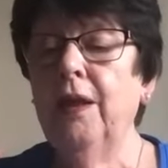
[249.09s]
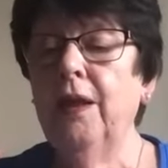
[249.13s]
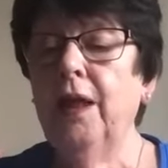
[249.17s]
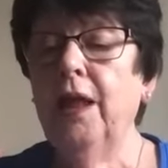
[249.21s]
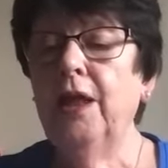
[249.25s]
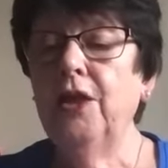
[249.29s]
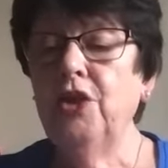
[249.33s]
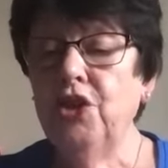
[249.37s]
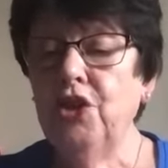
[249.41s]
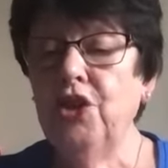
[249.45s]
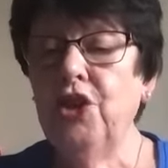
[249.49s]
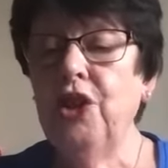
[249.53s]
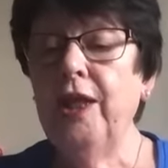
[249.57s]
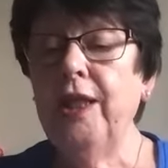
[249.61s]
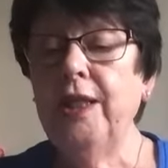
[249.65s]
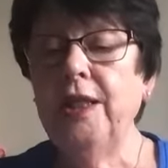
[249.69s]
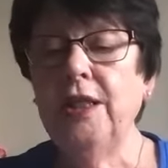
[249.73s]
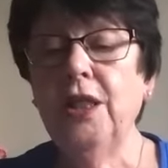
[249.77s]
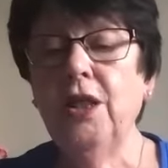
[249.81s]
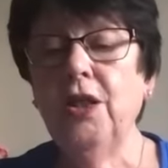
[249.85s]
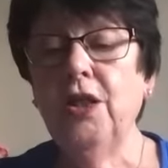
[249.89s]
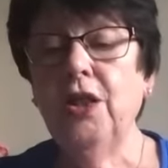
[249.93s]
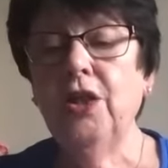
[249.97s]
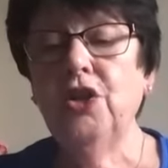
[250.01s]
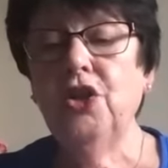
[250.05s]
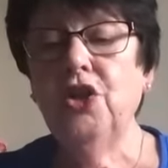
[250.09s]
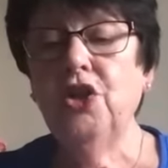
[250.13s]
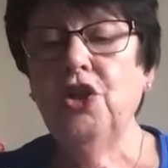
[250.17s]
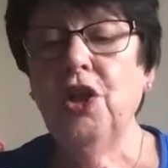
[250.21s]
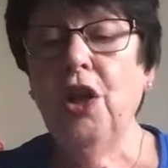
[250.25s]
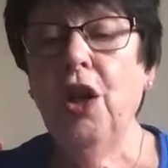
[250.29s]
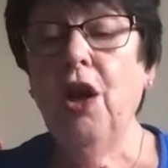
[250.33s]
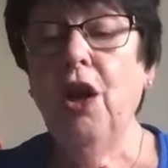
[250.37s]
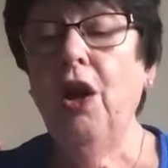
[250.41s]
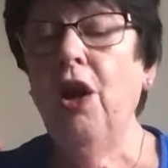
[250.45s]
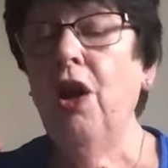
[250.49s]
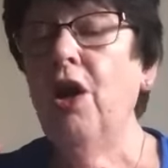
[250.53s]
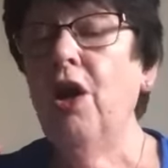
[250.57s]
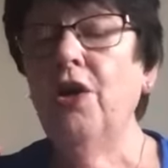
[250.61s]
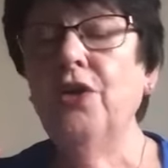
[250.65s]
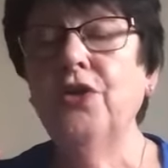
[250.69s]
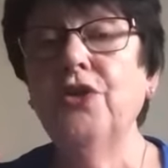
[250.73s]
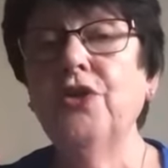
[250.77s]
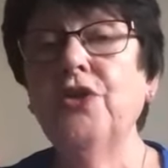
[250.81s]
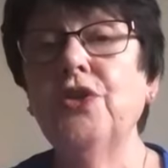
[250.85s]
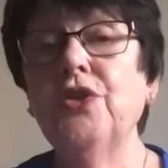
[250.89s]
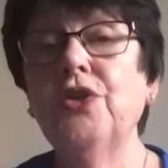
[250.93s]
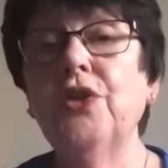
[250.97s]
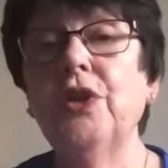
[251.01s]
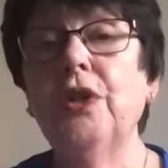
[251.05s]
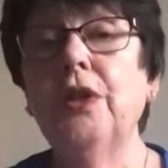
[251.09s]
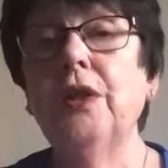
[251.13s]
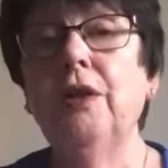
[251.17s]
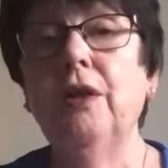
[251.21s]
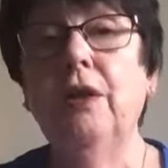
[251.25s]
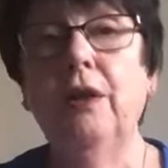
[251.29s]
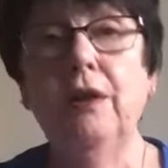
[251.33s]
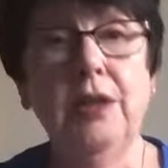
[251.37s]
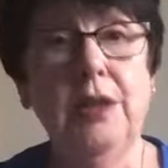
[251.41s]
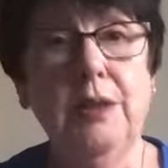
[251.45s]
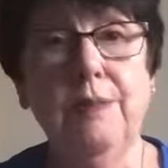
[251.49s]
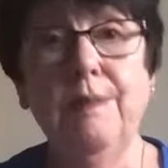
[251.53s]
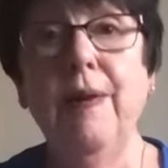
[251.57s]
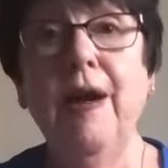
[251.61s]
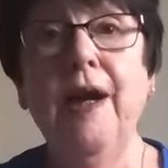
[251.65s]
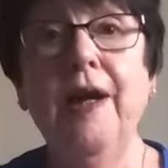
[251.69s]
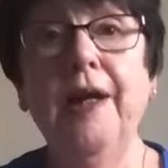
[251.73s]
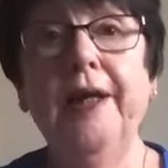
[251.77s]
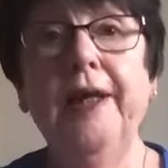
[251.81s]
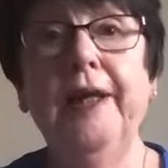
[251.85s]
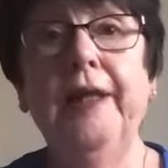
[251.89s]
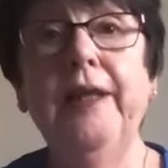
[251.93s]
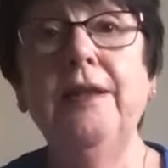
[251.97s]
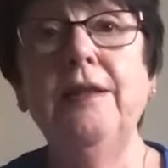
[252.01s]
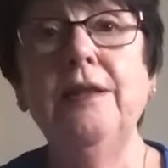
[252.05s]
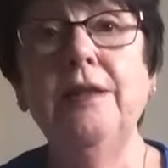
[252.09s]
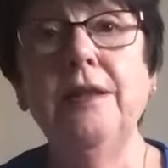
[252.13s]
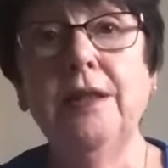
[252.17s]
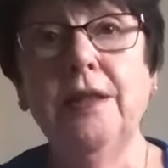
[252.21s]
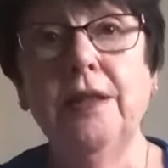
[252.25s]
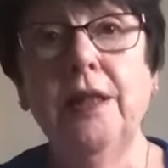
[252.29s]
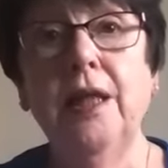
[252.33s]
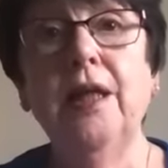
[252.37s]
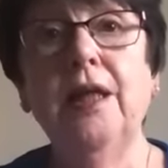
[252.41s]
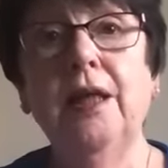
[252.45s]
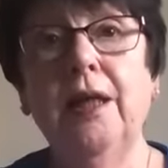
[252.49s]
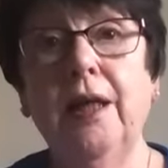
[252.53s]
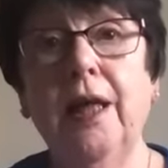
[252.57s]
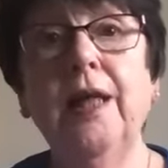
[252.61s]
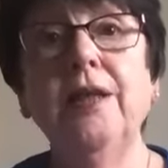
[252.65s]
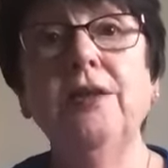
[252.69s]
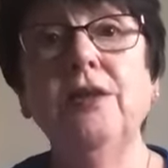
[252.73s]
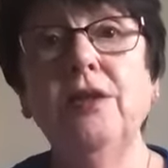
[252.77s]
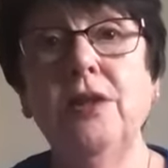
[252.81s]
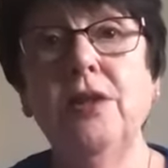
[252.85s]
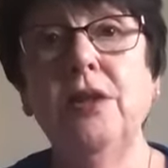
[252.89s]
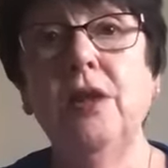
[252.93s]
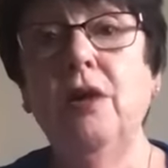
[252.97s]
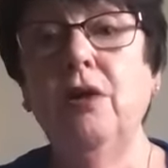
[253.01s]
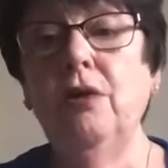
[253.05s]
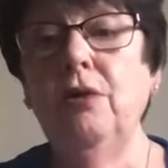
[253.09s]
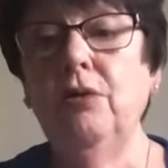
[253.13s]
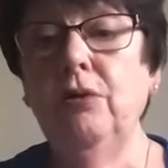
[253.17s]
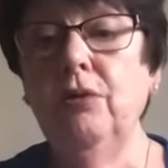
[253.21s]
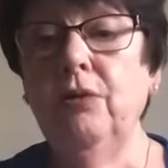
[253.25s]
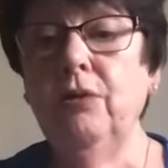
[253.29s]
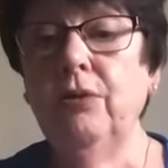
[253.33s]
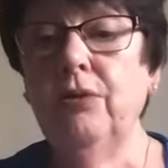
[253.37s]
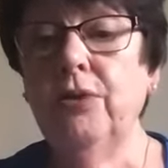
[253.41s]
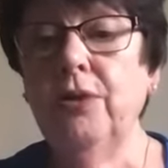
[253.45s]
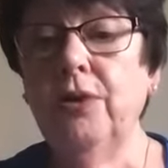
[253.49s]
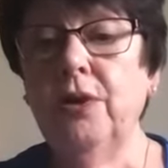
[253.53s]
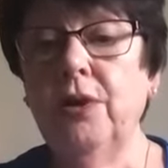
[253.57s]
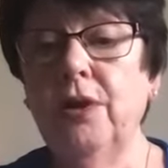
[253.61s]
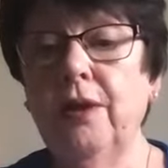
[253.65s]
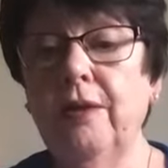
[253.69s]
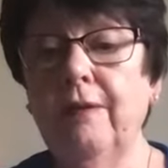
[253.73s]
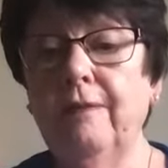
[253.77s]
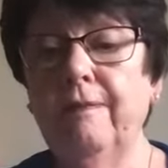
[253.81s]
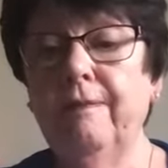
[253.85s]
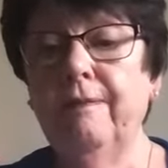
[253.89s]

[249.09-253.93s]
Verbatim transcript: And she touched hearts and minds and souls.